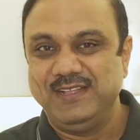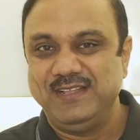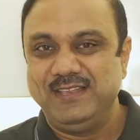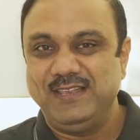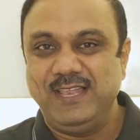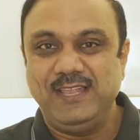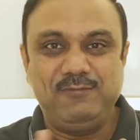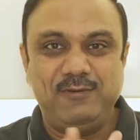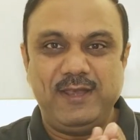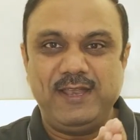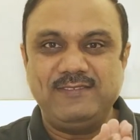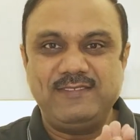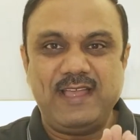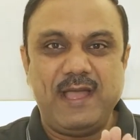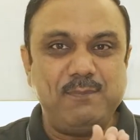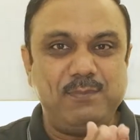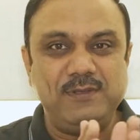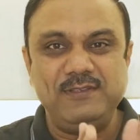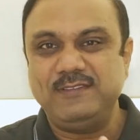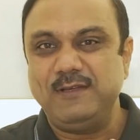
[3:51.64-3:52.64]
Like, for
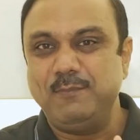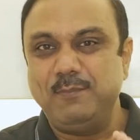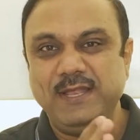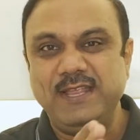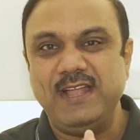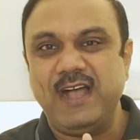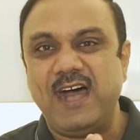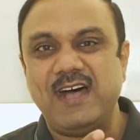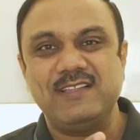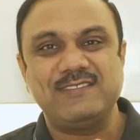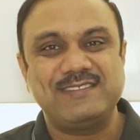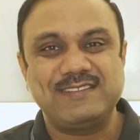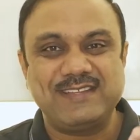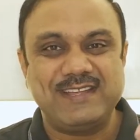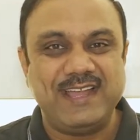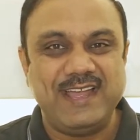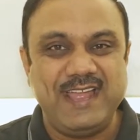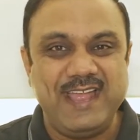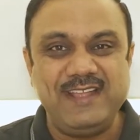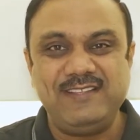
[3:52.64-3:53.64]
example, somebody asks
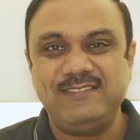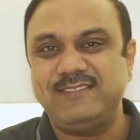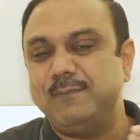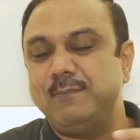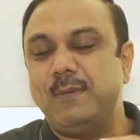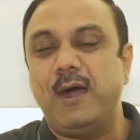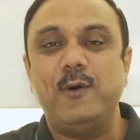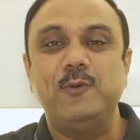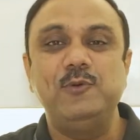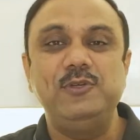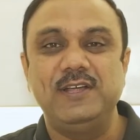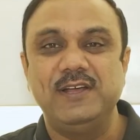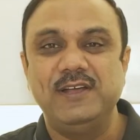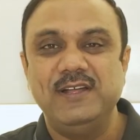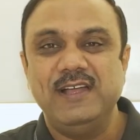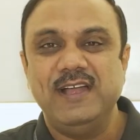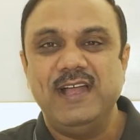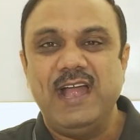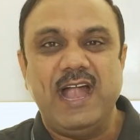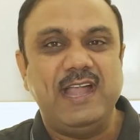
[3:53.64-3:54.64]
X amount
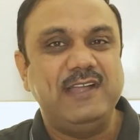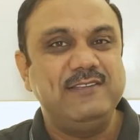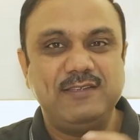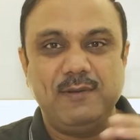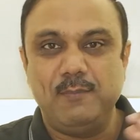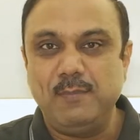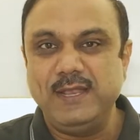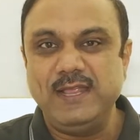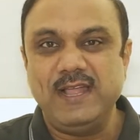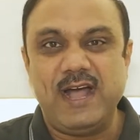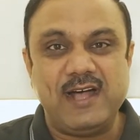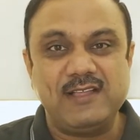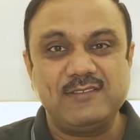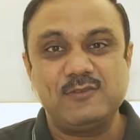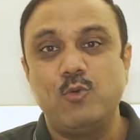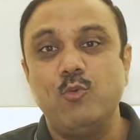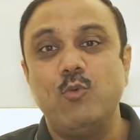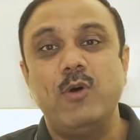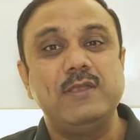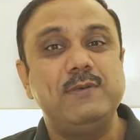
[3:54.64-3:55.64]
and somebody
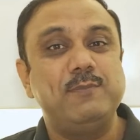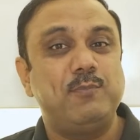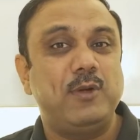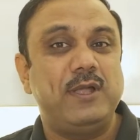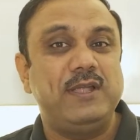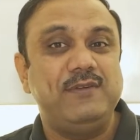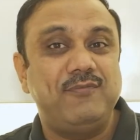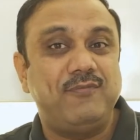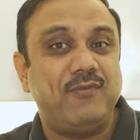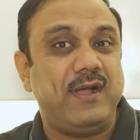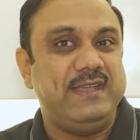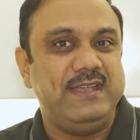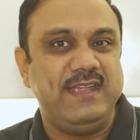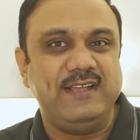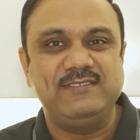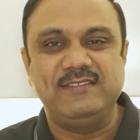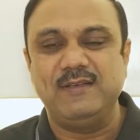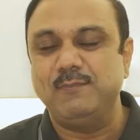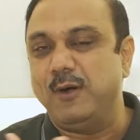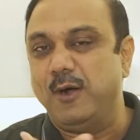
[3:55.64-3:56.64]
asks
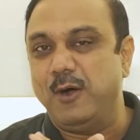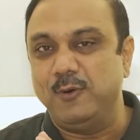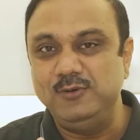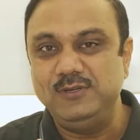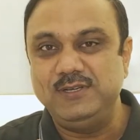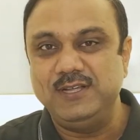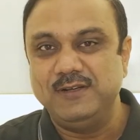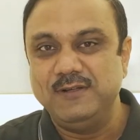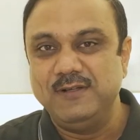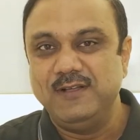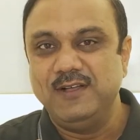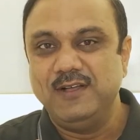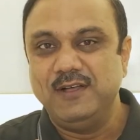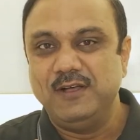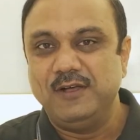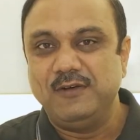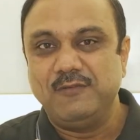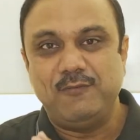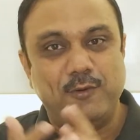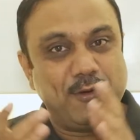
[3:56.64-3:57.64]
1.5X amount
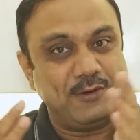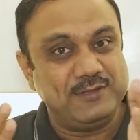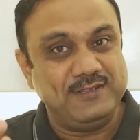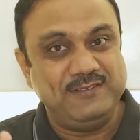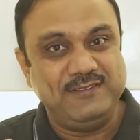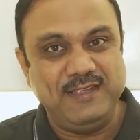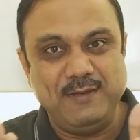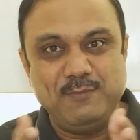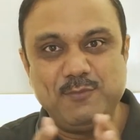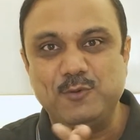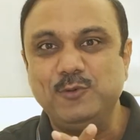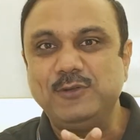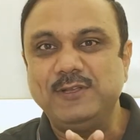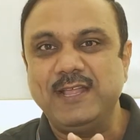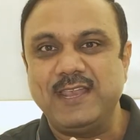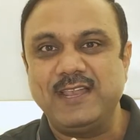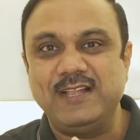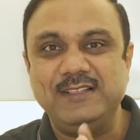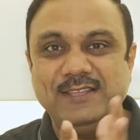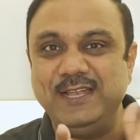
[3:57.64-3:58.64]
for the same root
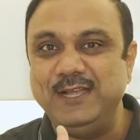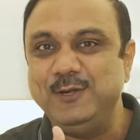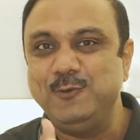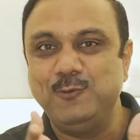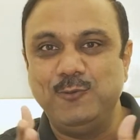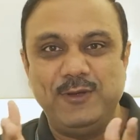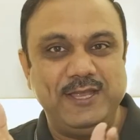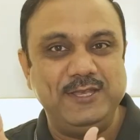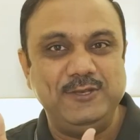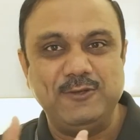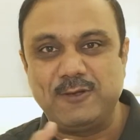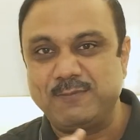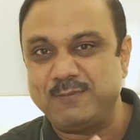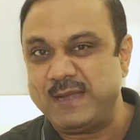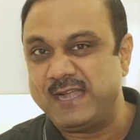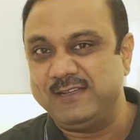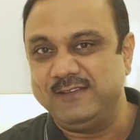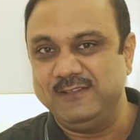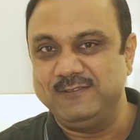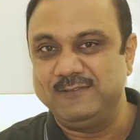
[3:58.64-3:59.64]
canal they do in your
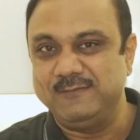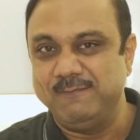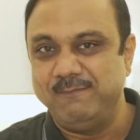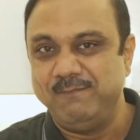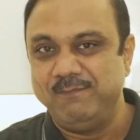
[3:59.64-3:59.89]
practice.